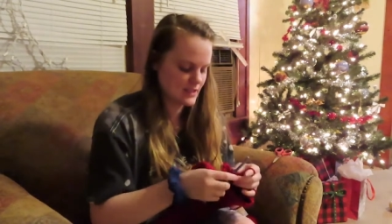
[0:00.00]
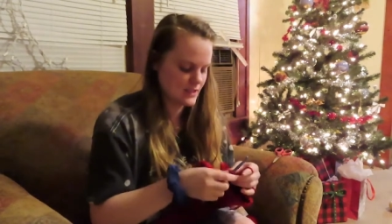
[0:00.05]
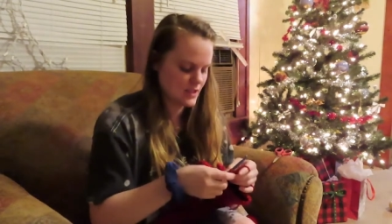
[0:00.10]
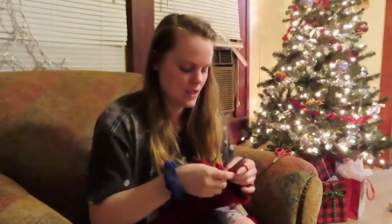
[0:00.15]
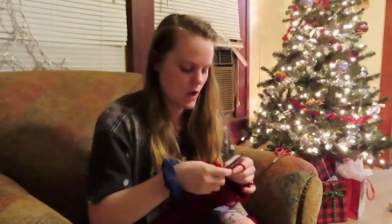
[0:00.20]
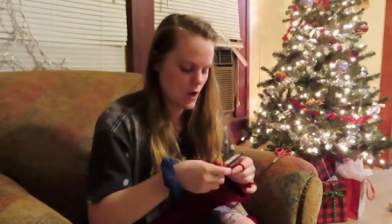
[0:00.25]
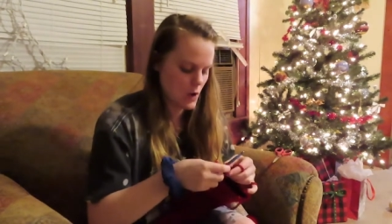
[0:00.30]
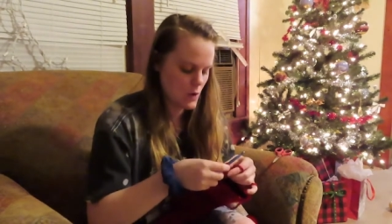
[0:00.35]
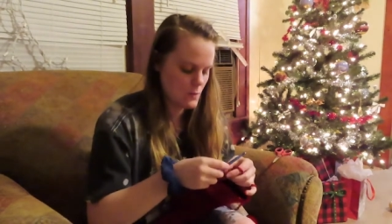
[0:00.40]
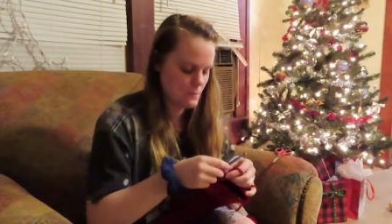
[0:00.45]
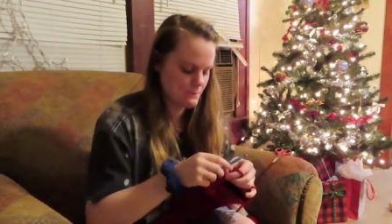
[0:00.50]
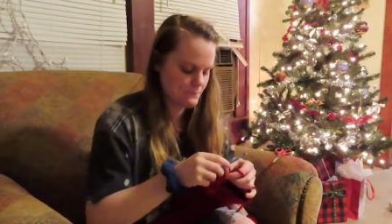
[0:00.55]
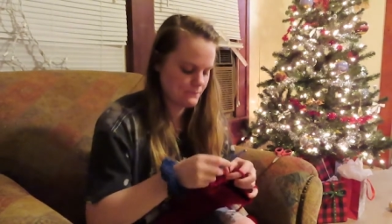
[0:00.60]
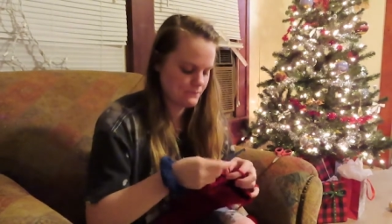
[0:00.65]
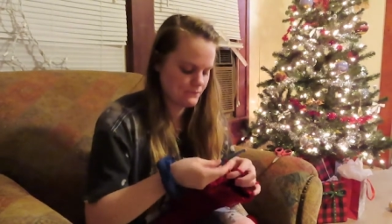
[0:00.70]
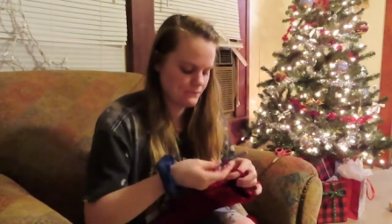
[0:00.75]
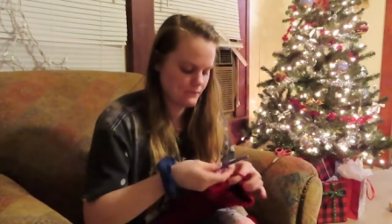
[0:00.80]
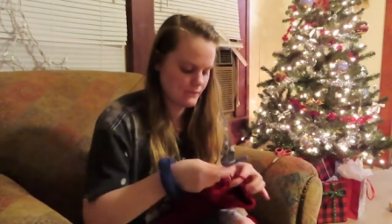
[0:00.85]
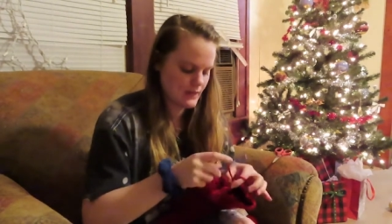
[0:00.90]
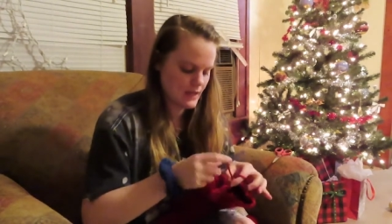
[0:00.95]
So
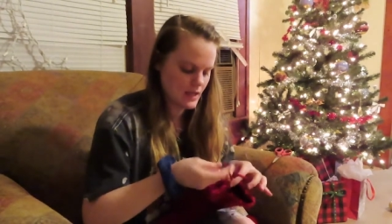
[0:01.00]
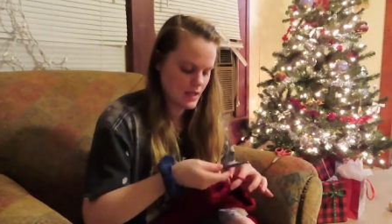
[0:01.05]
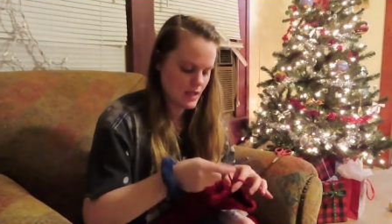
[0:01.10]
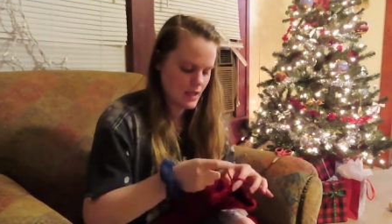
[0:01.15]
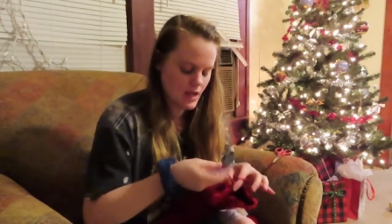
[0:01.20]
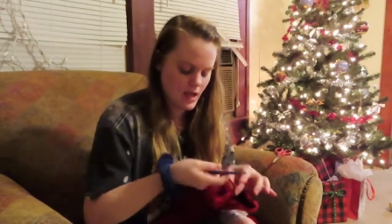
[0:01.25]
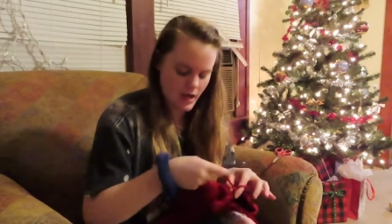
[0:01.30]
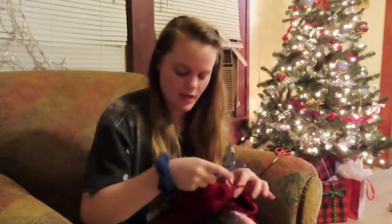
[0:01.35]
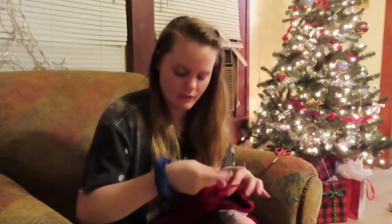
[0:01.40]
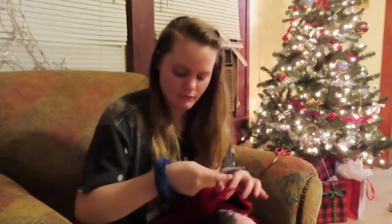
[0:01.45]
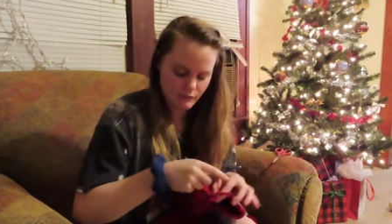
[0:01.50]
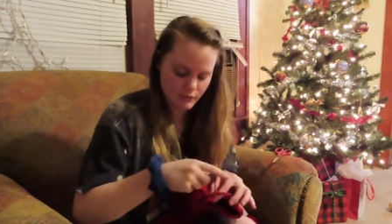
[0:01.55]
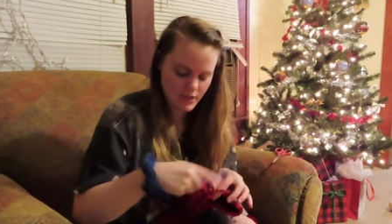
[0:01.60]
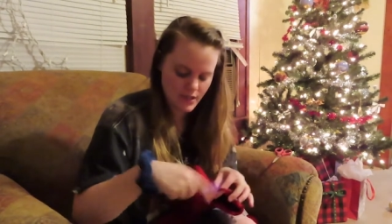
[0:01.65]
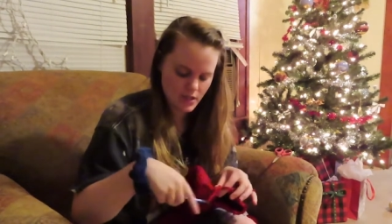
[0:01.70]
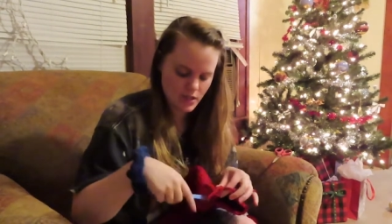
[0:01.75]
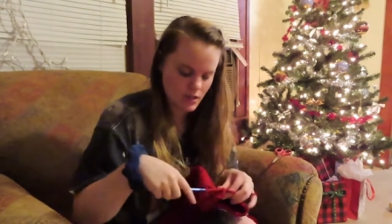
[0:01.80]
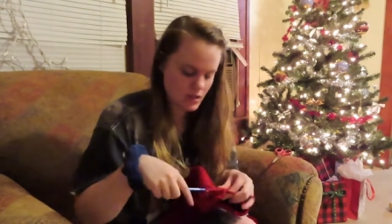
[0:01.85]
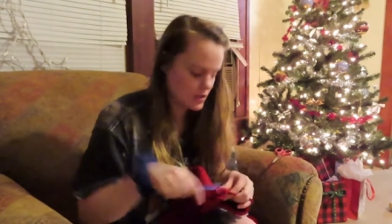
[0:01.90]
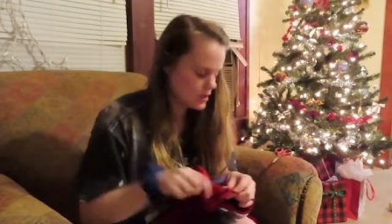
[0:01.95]
I've
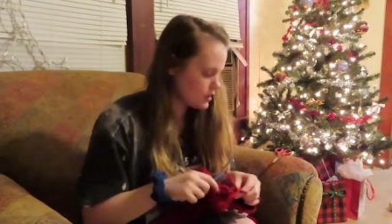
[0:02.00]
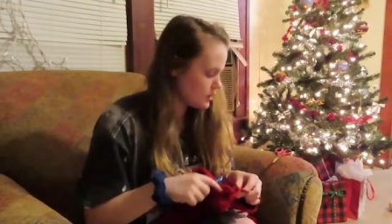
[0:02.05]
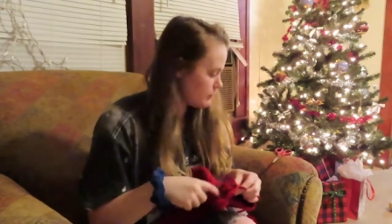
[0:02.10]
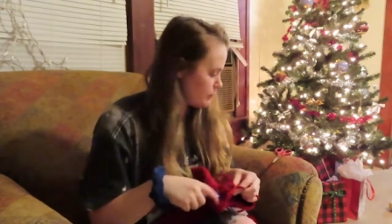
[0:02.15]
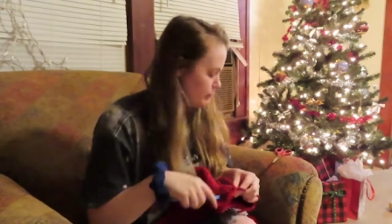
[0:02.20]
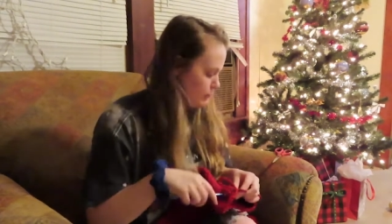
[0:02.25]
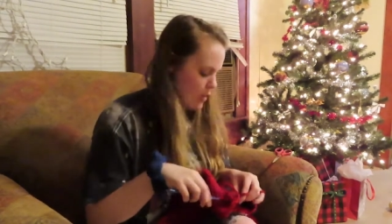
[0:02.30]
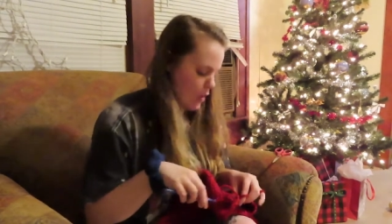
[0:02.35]
reached a good